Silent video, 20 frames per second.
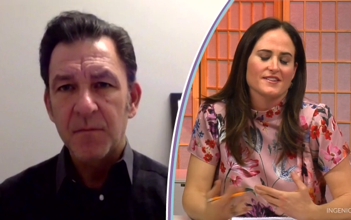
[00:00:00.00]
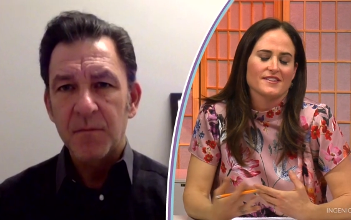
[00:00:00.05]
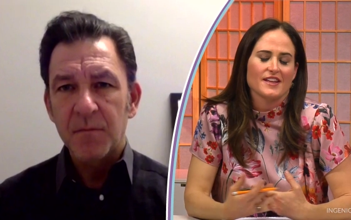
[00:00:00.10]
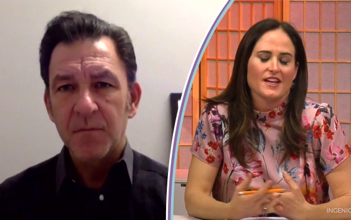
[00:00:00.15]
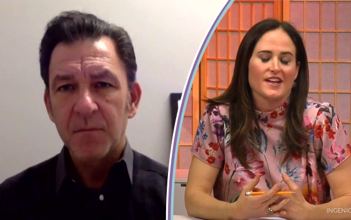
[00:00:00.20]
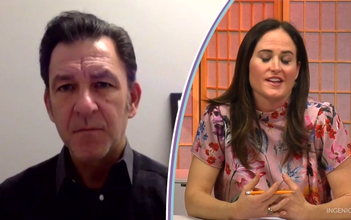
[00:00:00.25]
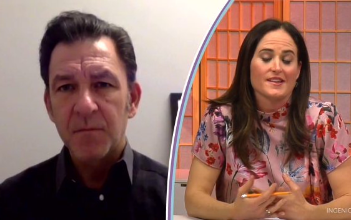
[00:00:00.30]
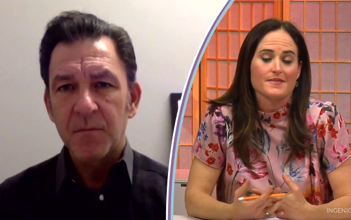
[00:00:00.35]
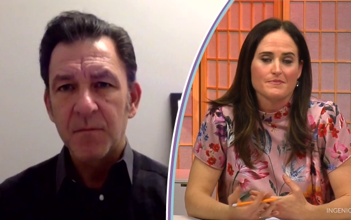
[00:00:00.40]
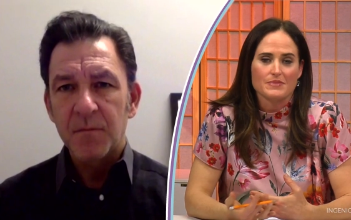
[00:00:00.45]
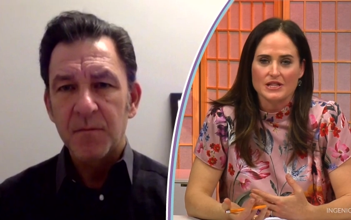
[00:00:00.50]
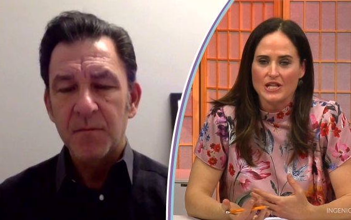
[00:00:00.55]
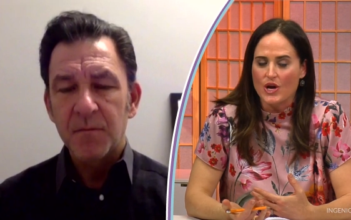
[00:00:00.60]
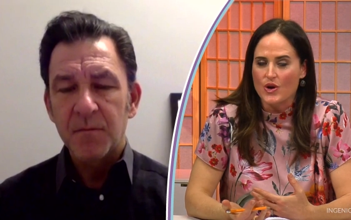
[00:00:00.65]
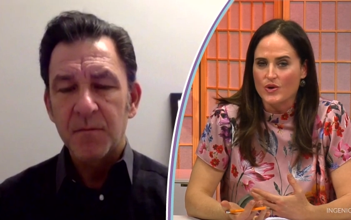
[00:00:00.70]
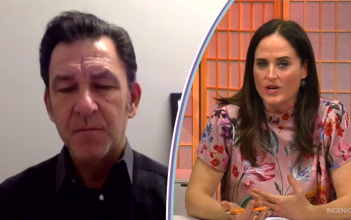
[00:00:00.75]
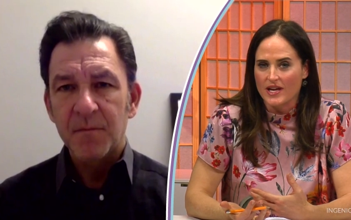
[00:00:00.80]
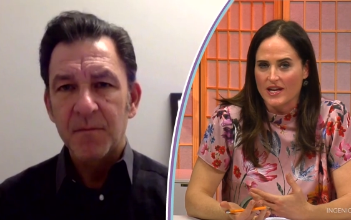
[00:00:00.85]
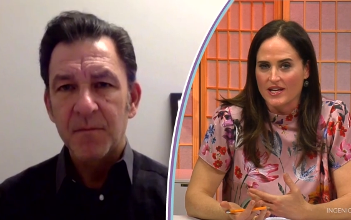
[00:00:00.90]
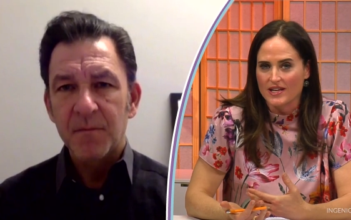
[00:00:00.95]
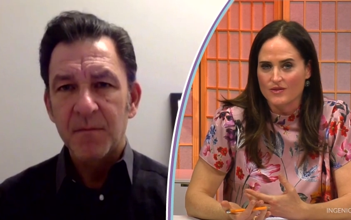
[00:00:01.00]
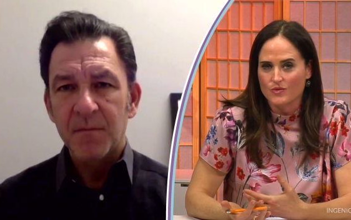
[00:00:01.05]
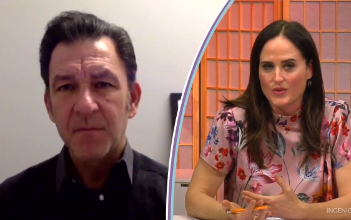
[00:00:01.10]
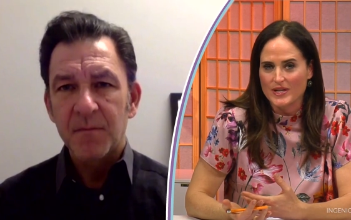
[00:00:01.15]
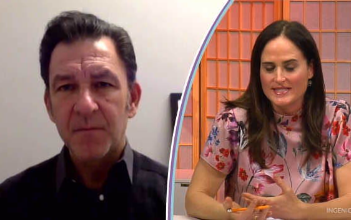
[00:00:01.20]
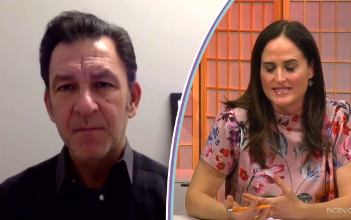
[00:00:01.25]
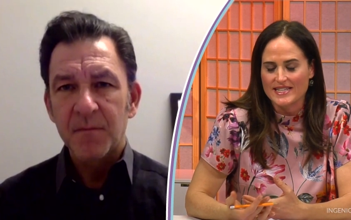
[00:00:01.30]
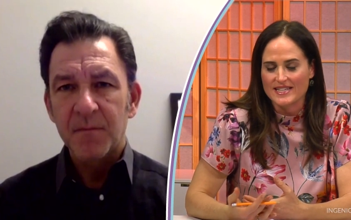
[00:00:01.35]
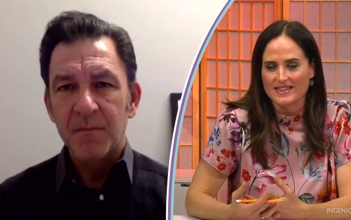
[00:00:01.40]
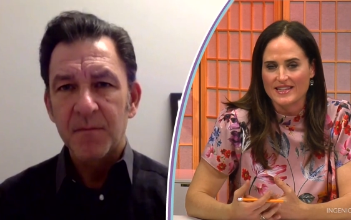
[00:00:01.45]
Speaker 1: exploded
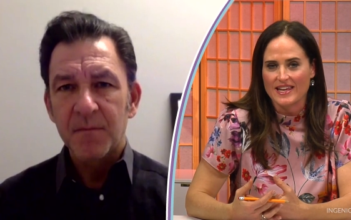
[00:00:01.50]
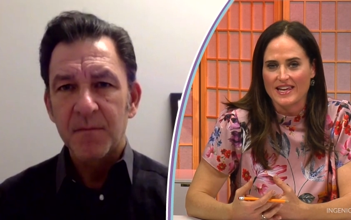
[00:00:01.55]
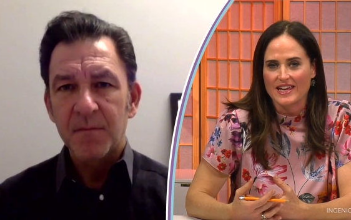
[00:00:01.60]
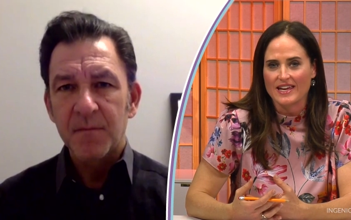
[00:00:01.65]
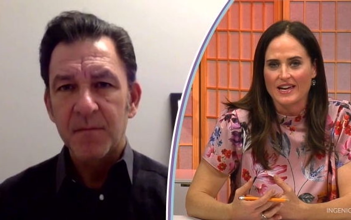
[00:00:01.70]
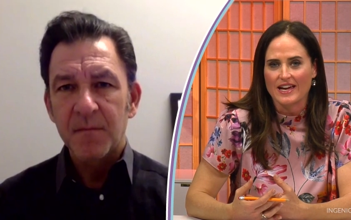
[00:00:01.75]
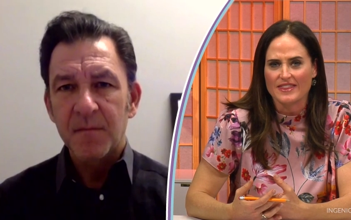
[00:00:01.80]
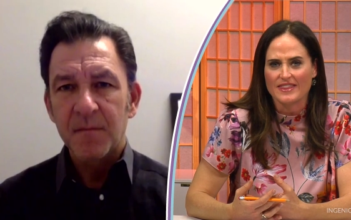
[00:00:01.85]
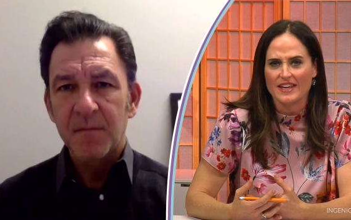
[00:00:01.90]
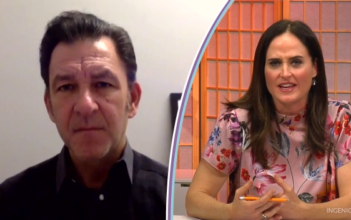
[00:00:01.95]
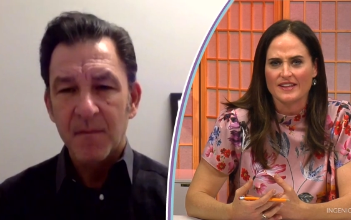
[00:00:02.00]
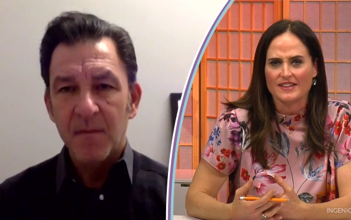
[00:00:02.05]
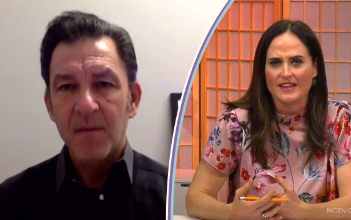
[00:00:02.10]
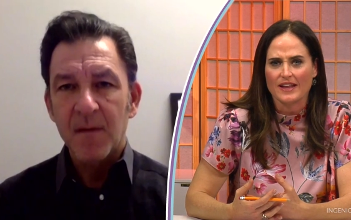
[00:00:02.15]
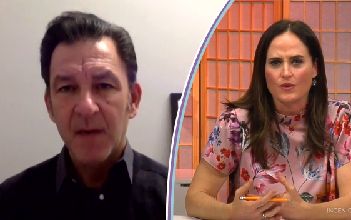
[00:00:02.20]
recently. I think it's like